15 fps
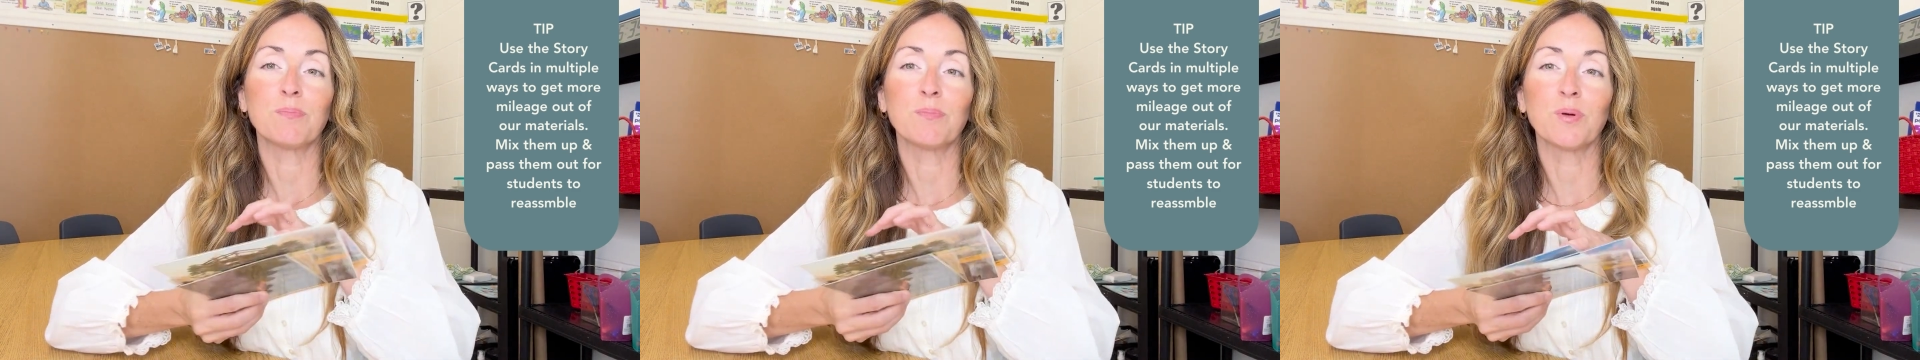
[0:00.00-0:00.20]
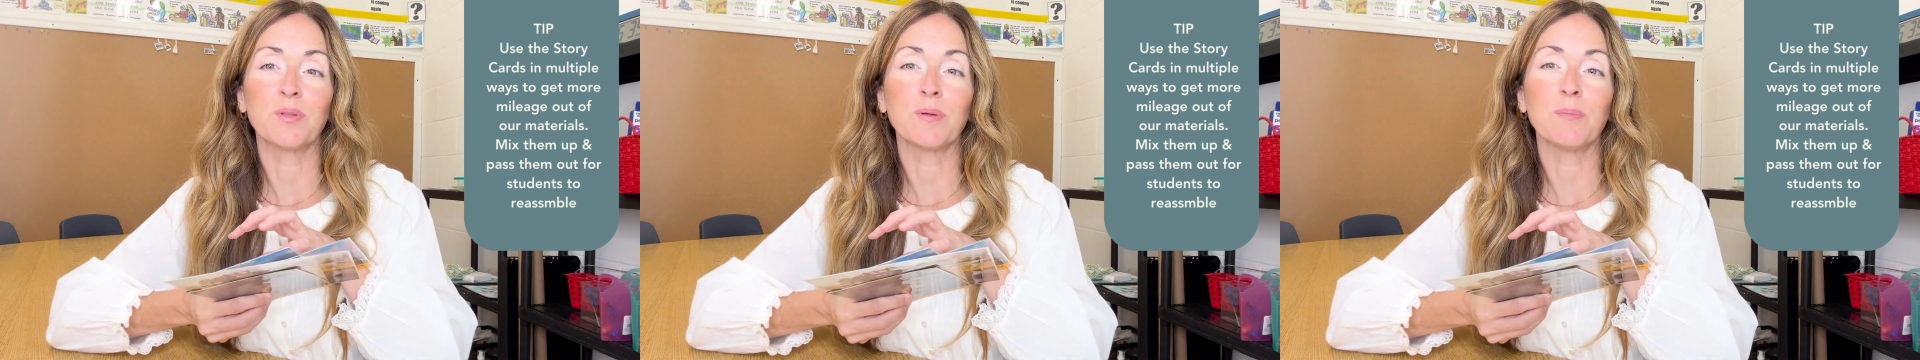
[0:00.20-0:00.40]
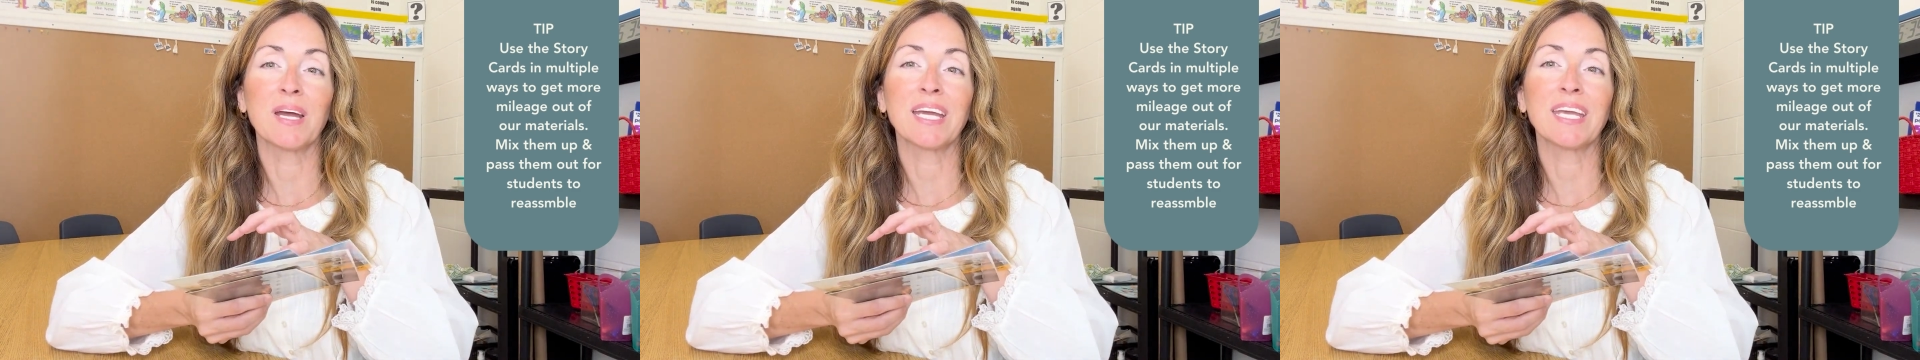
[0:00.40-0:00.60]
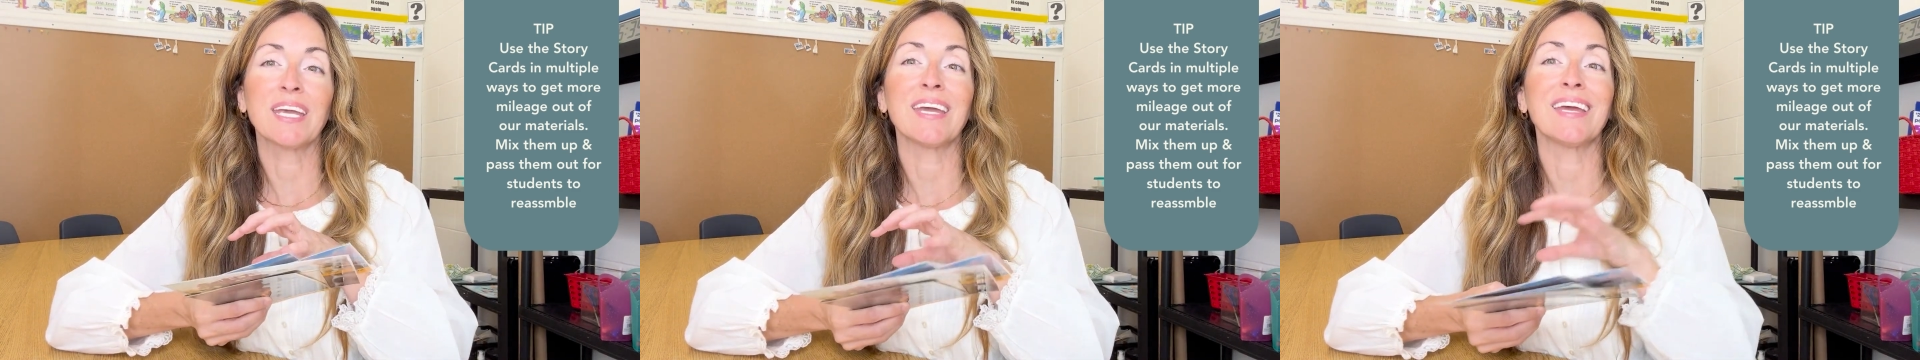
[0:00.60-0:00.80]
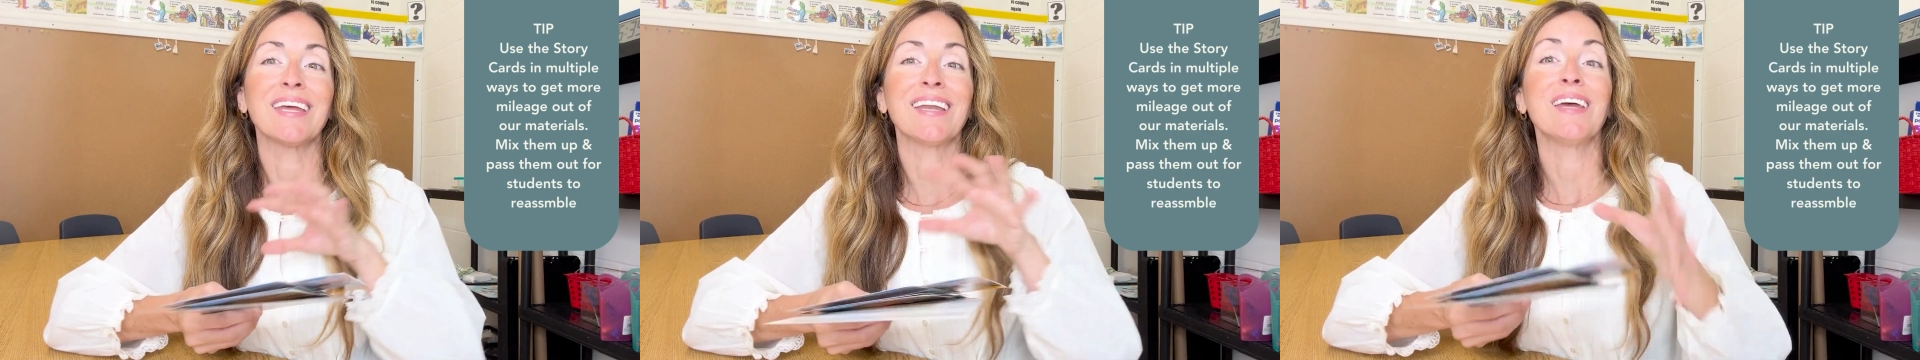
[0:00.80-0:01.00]
pull them back
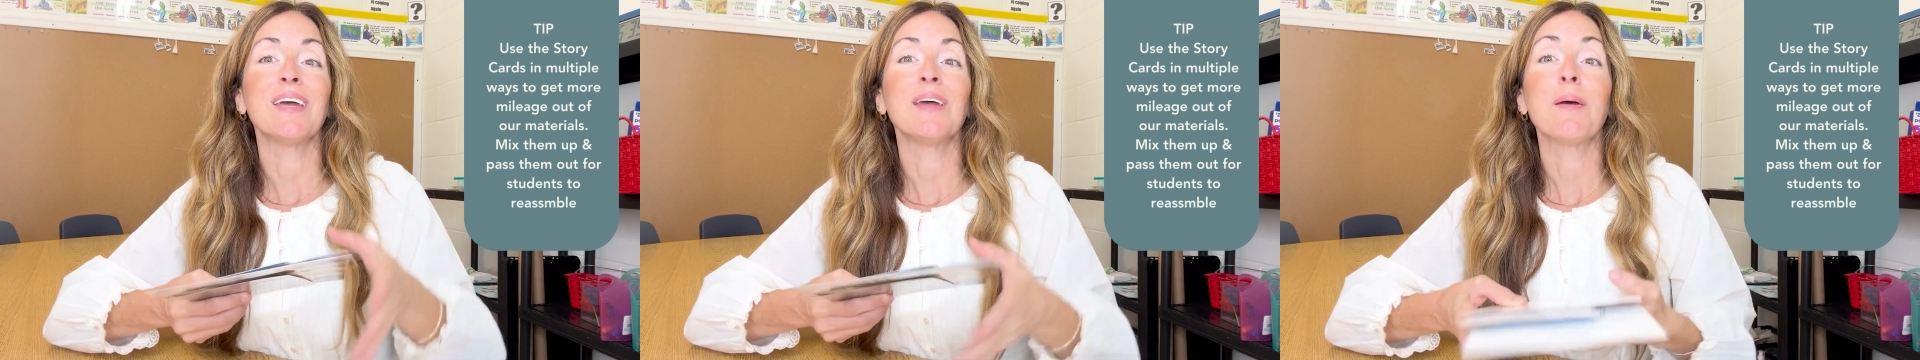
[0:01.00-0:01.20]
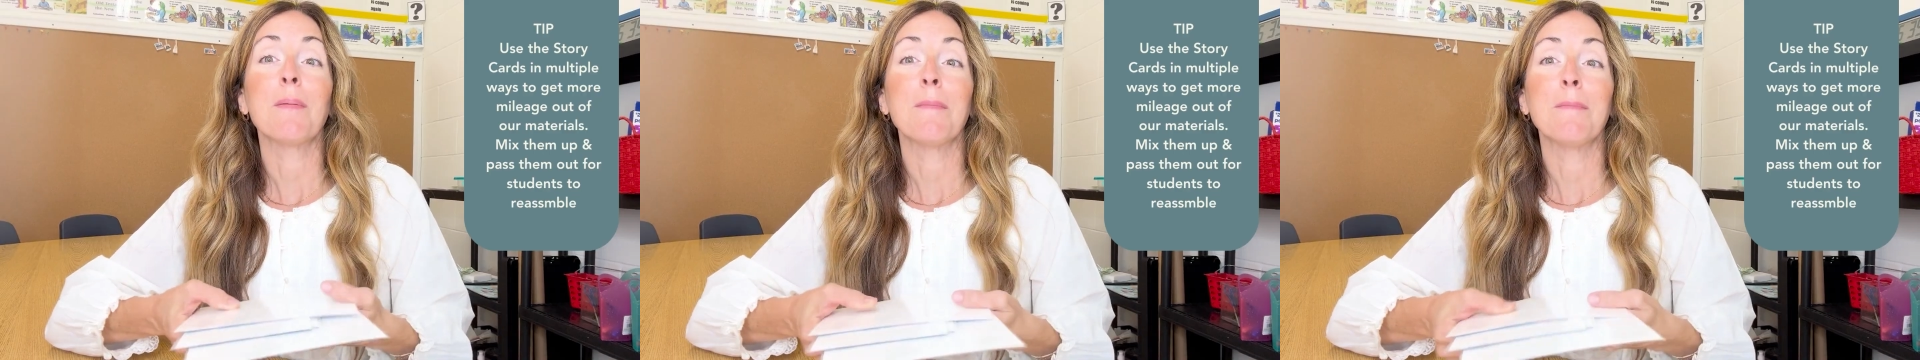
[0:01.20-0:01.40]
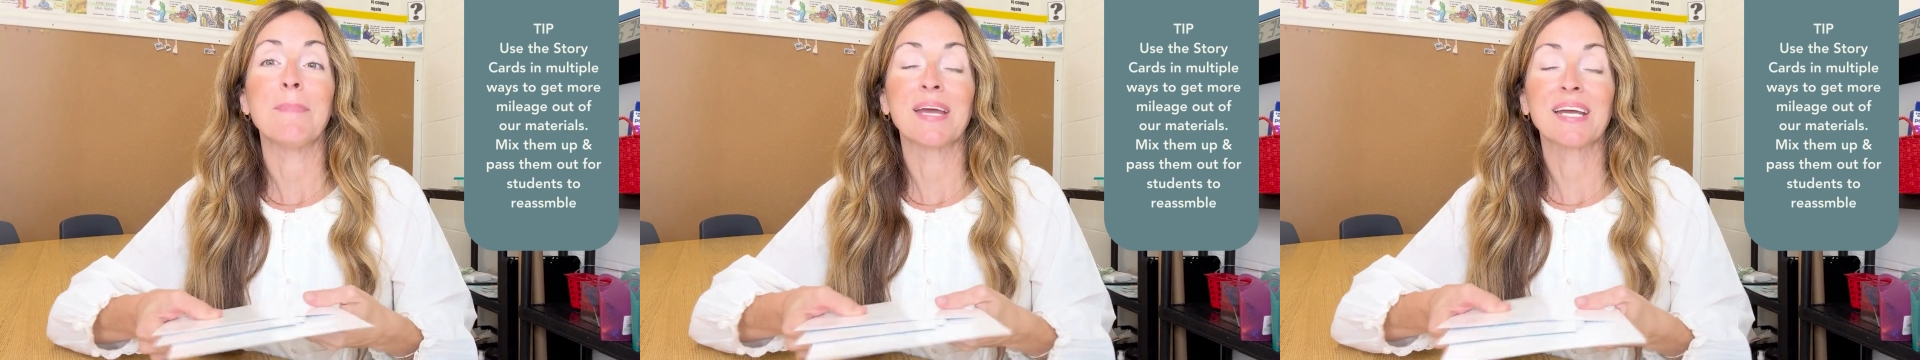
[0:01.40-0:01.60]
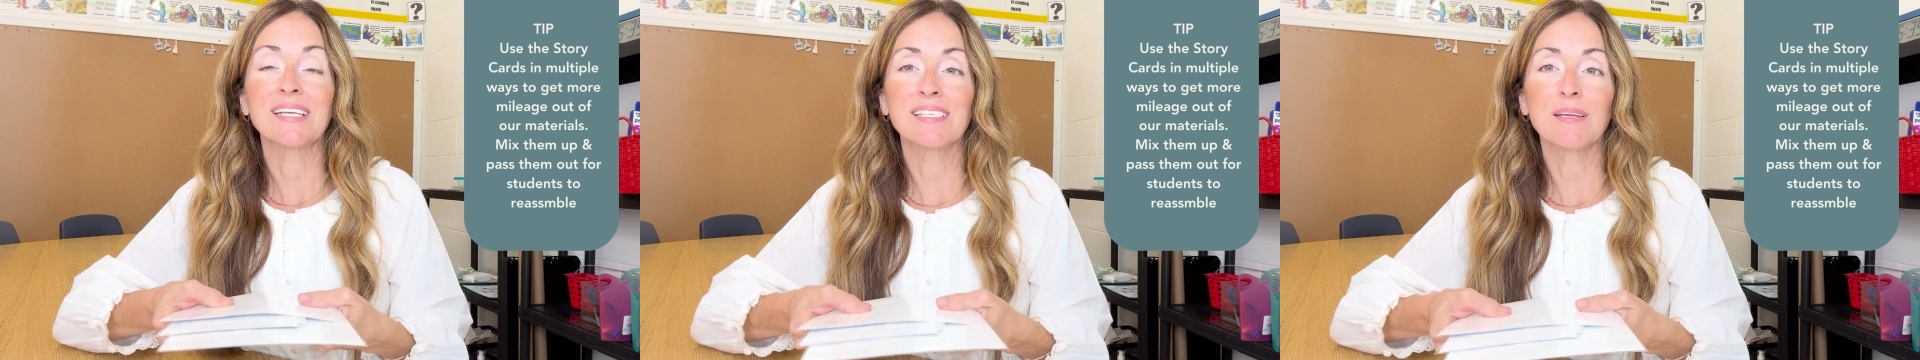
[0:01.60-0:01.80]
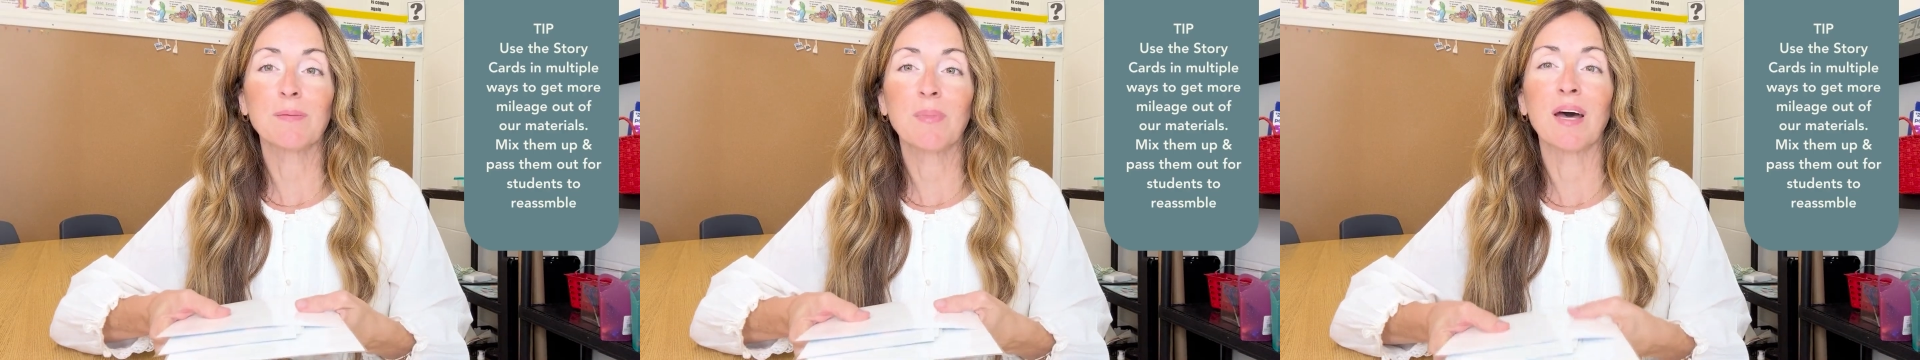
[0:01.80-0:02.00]
in, mix
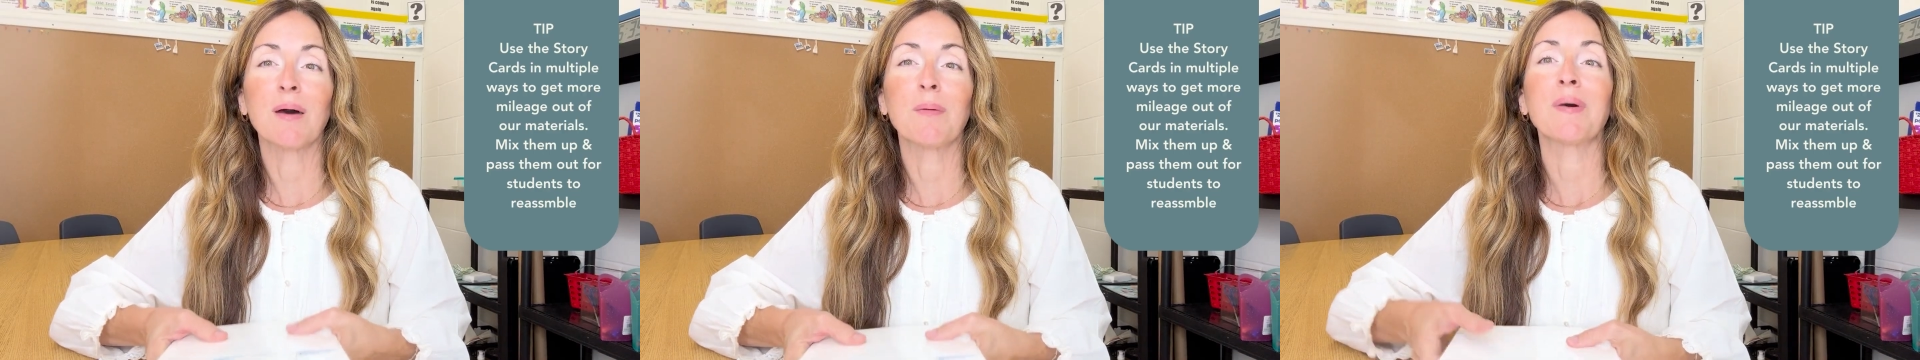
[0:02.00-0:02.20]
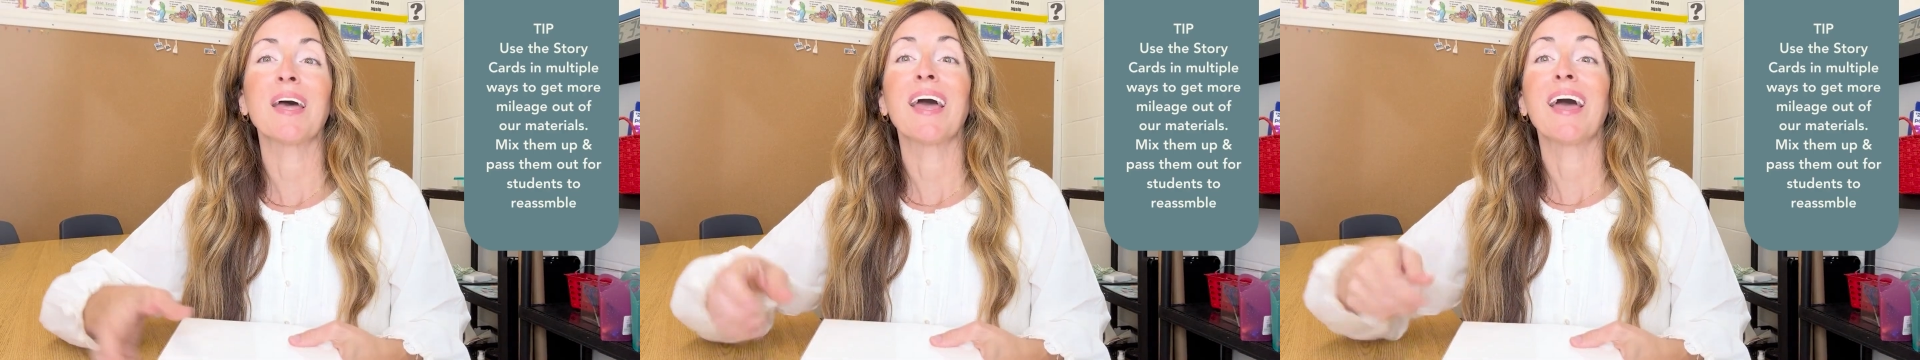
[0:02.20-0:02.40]
them up,